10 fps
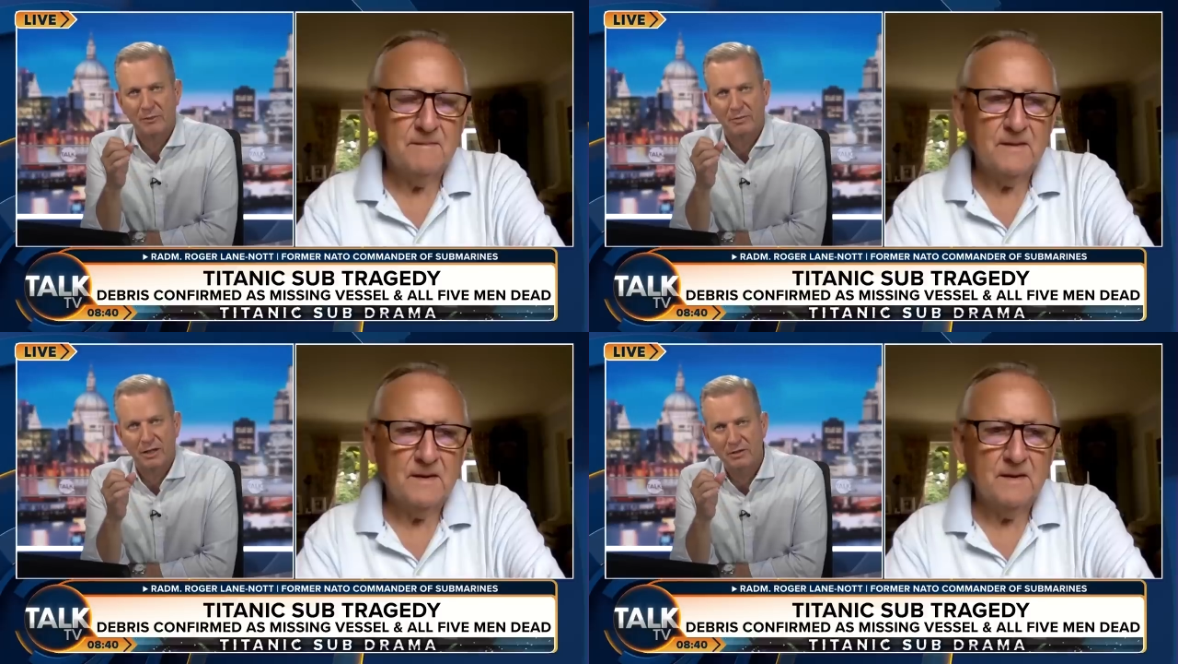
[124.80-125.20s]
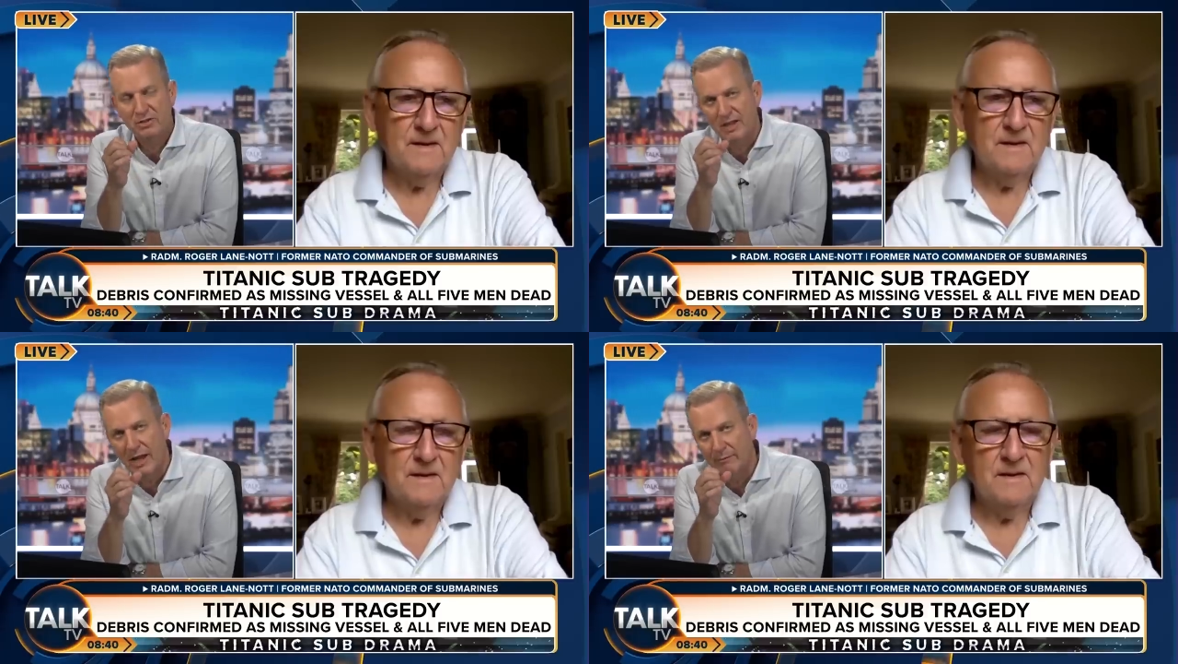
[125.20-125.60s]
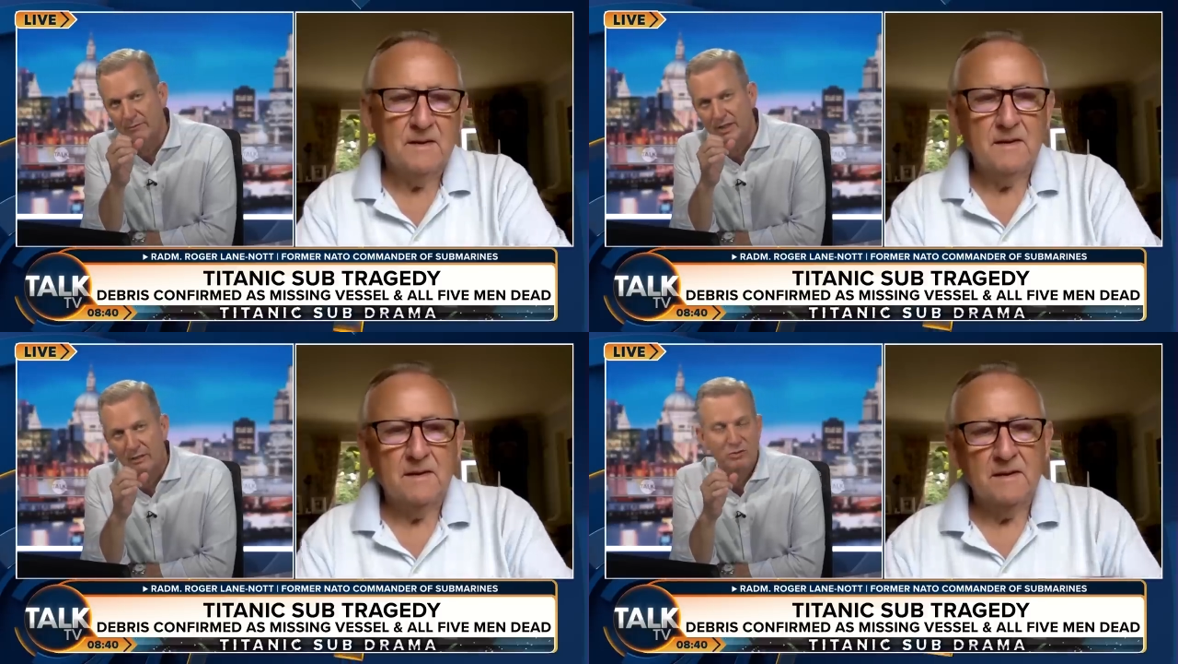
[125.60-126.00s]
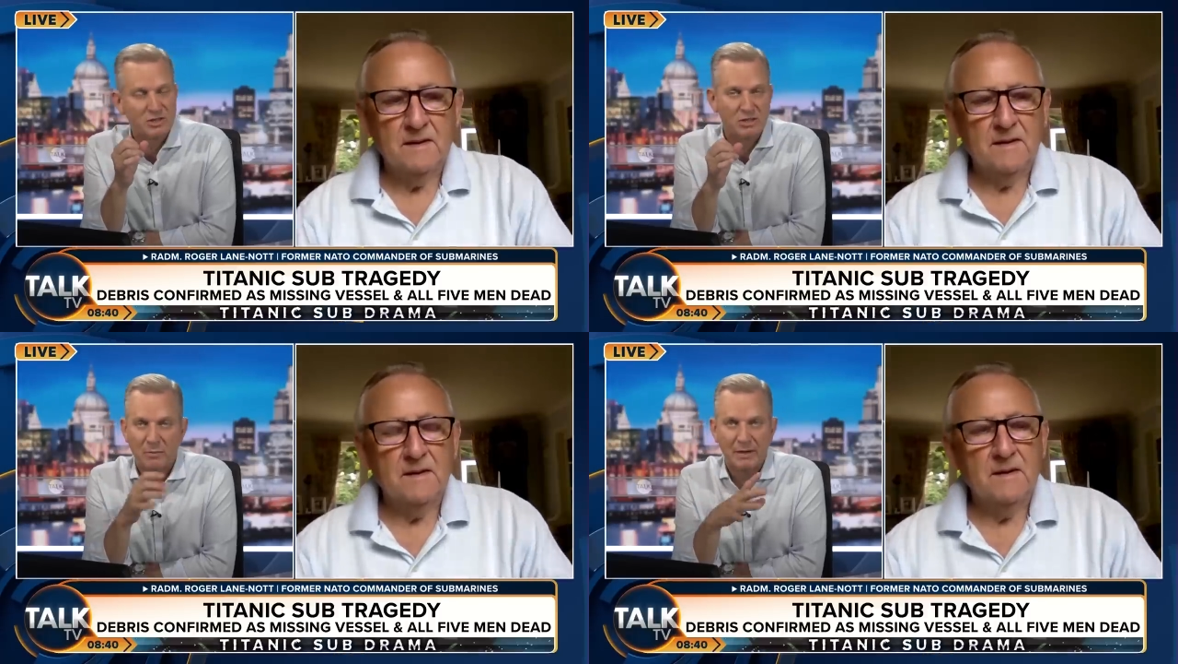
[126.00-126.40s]
Speaker 1: implosion happened. It was
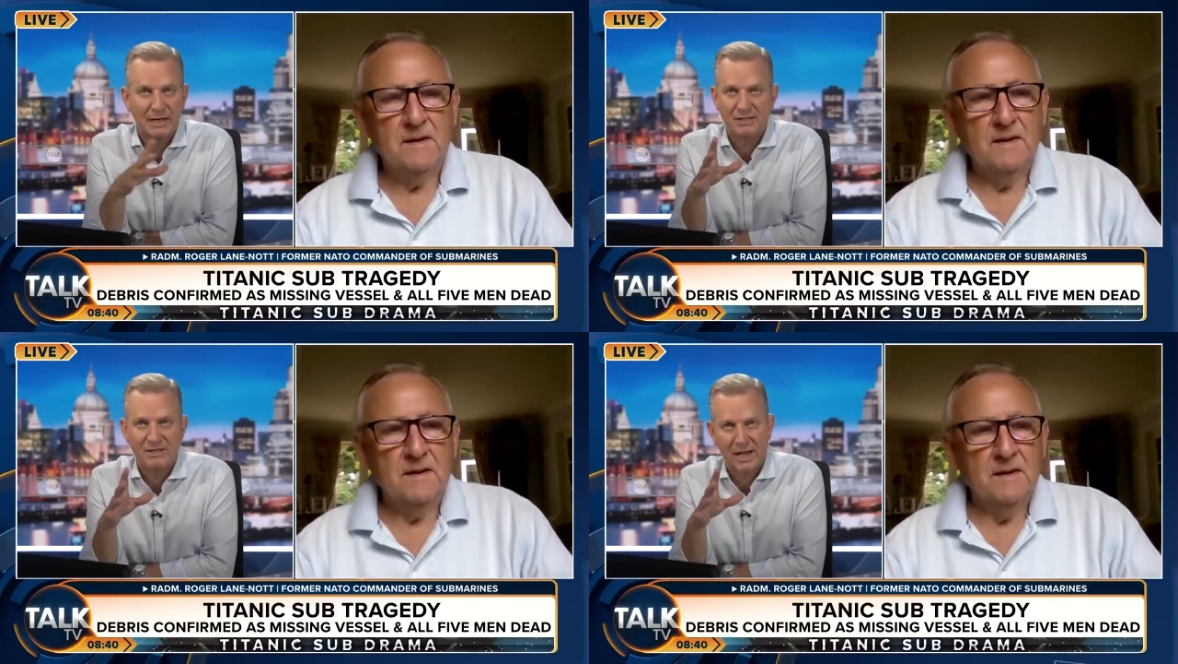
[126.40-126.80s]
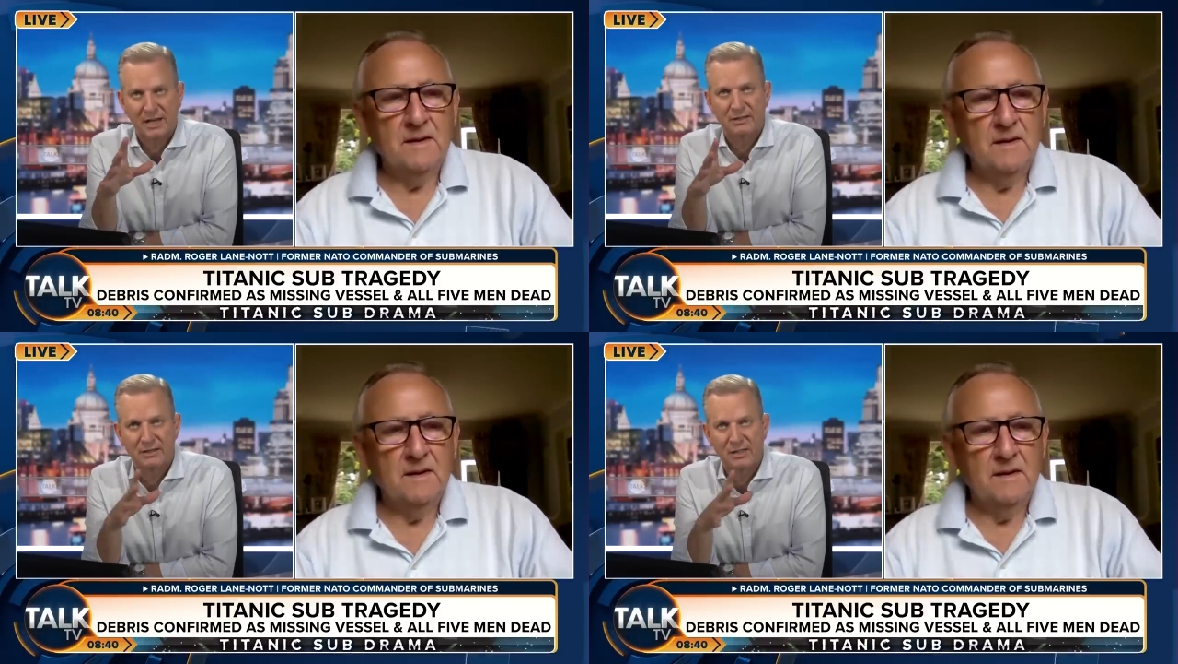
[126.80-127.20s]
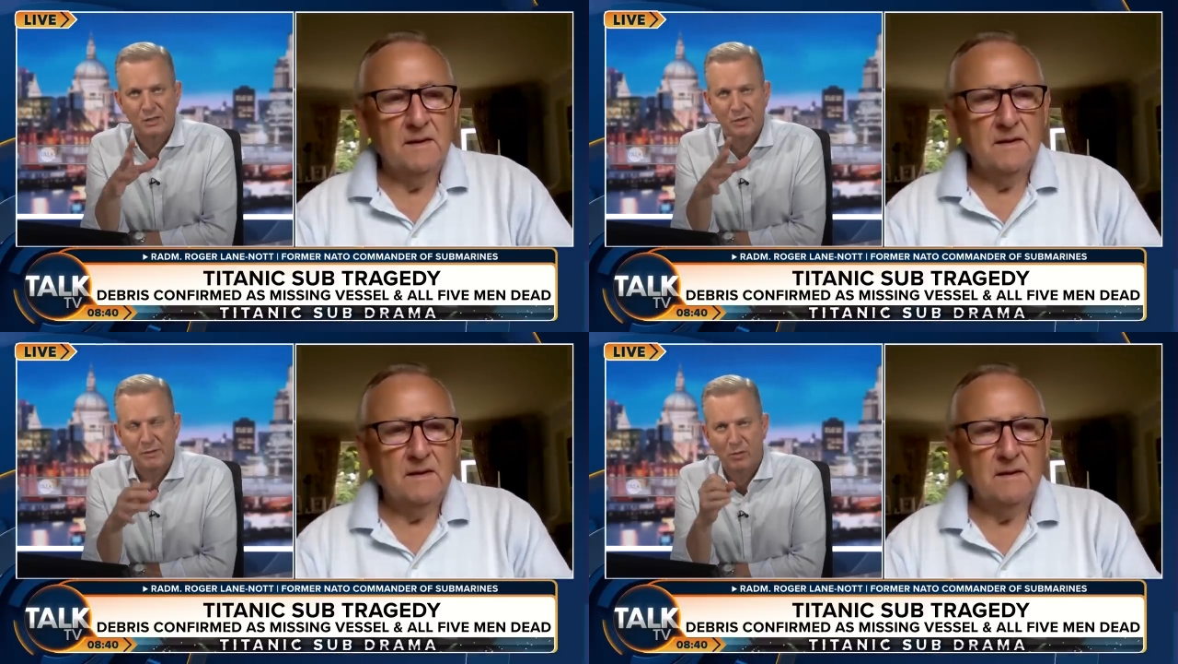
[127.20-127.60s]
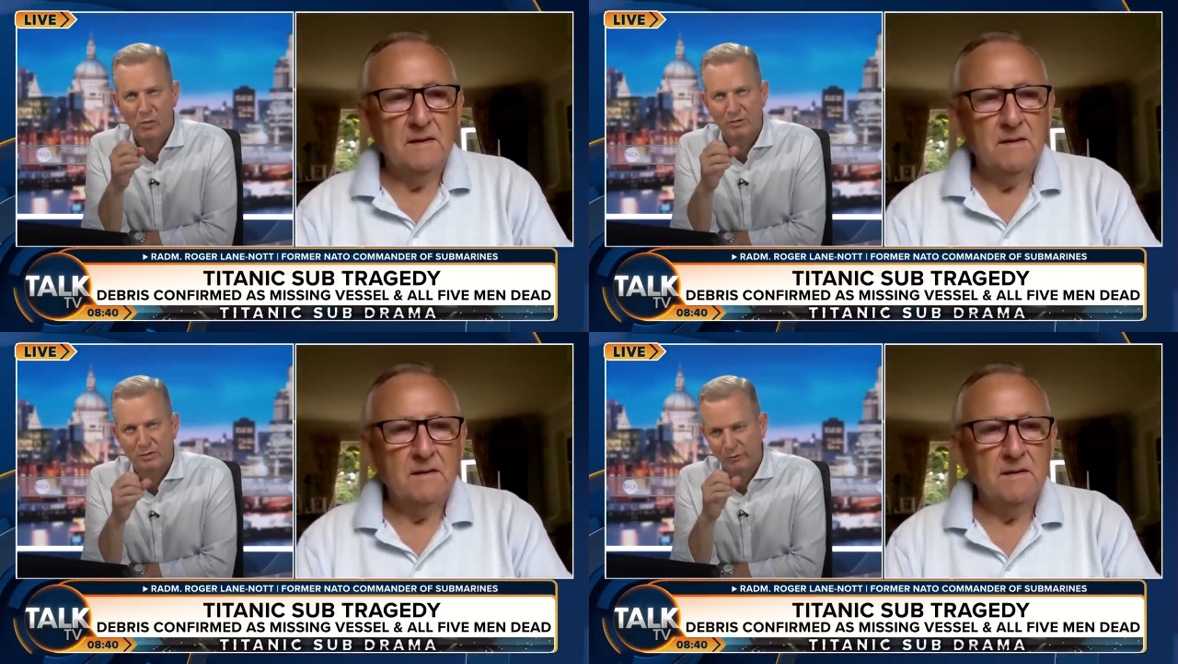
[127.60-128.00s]
the millisecond, and these people
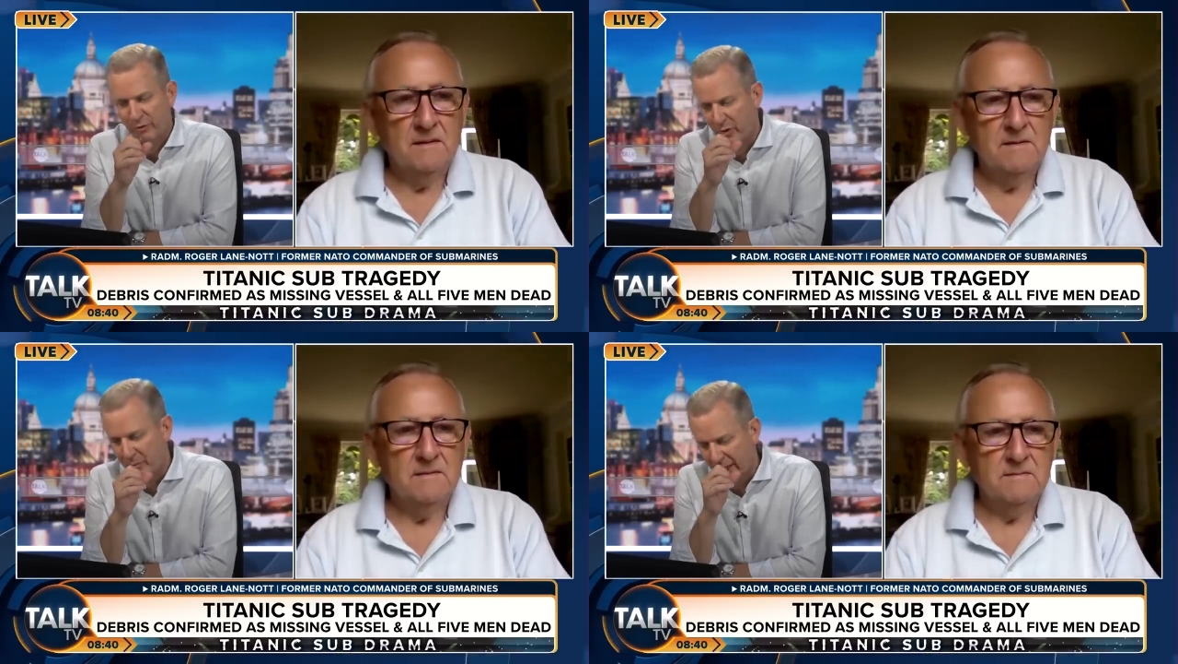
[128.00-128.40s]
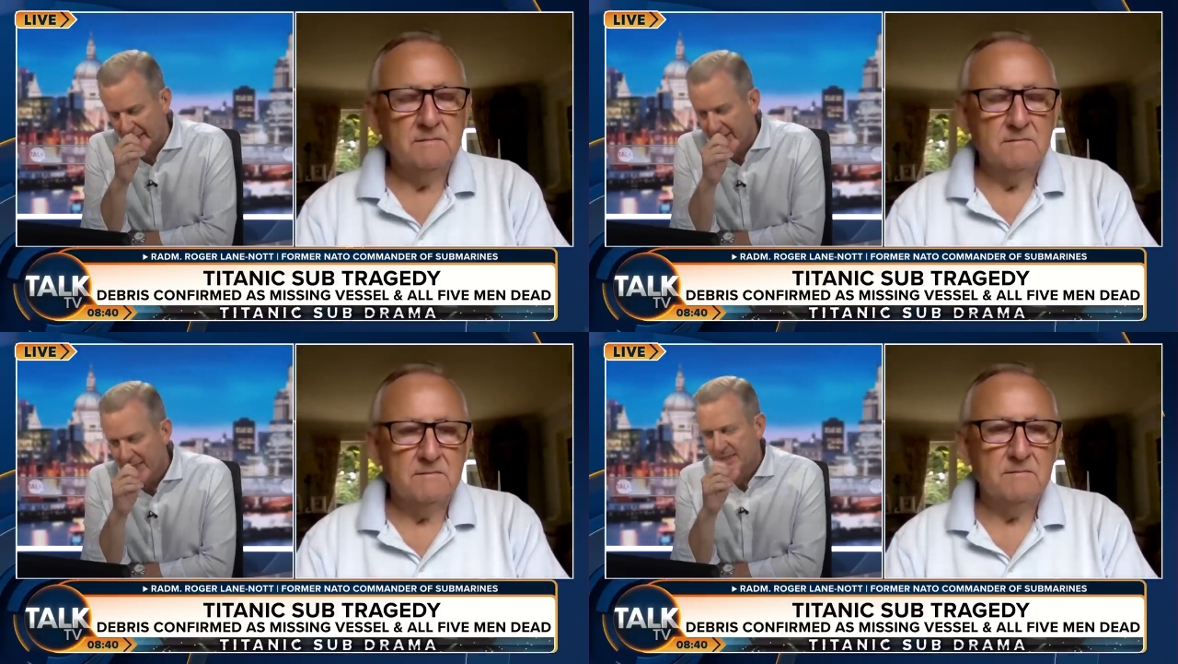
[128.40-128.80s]
won't felt pain.